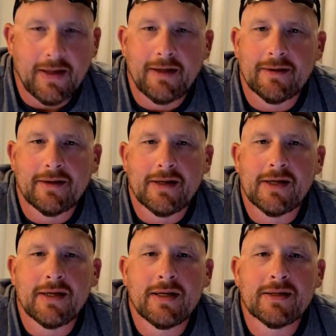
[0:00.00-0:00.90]

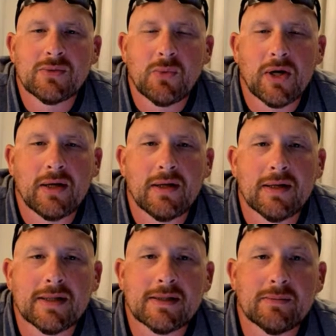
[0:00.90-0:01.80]
it is what it
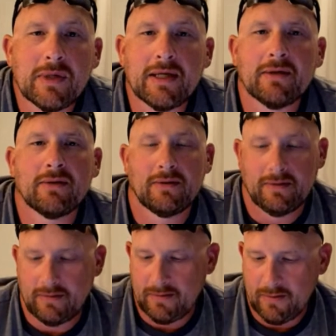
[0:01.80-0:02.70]
is. I mean,
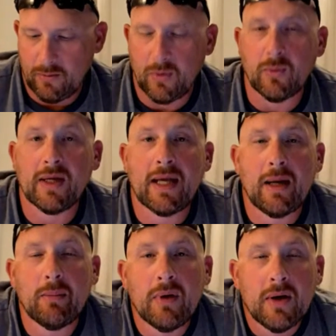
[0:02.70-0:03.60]
when we
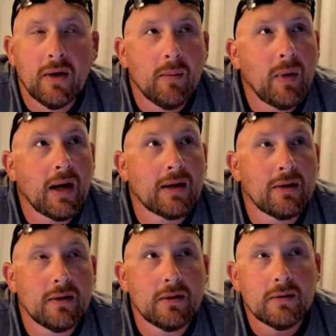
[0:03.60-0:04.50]
came back
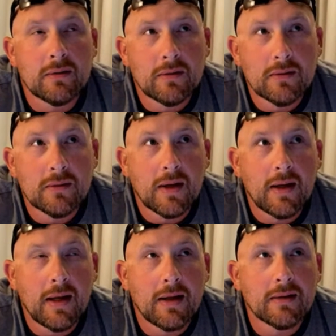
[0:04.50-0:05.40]
in
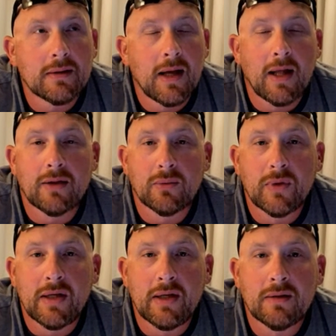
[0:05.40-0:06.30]
at
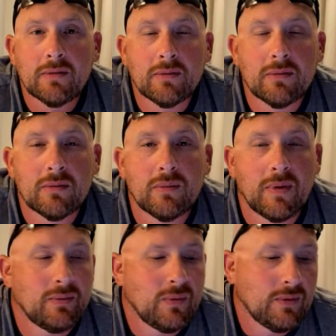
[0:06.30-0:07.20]
Halloween,
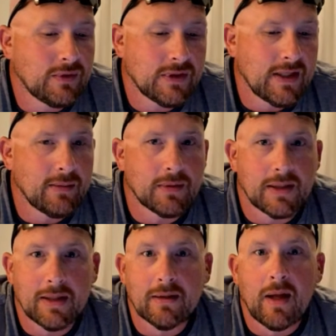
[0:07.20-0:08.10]
we were just able
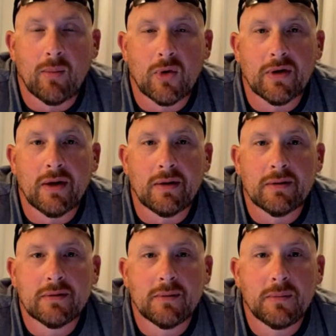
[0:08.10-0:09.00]
to get a lot more done.
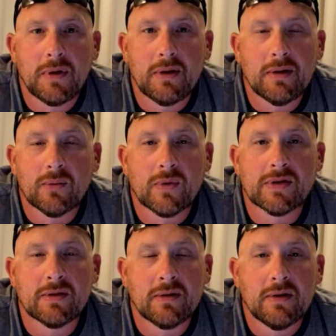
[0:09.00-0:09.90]
I mean, there
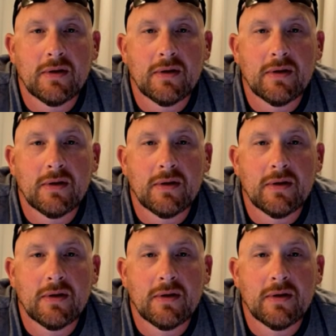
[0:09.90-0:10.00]
wasn't